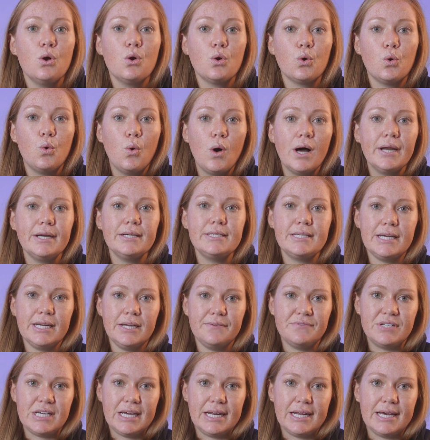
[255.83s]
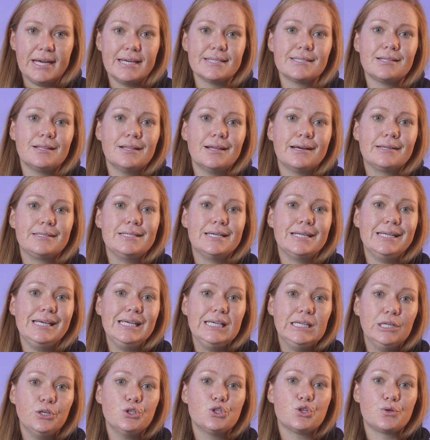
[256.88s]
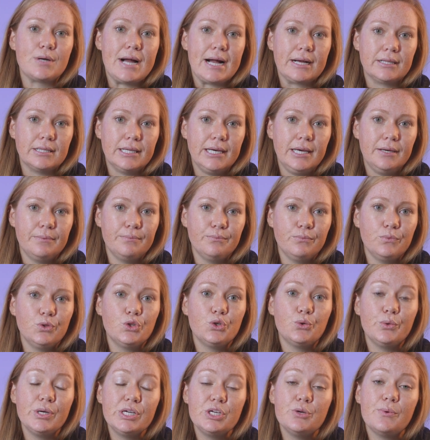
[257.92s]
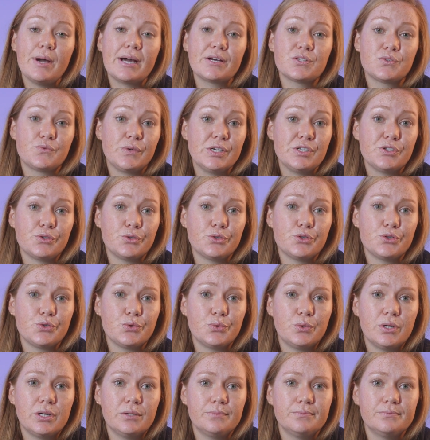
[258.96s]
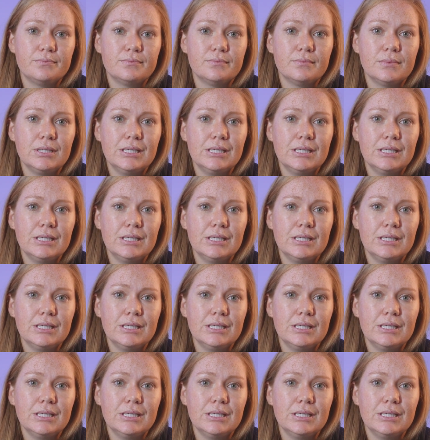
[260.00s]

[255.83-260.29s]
Quantitative data is collected indirectly through a UX research tool.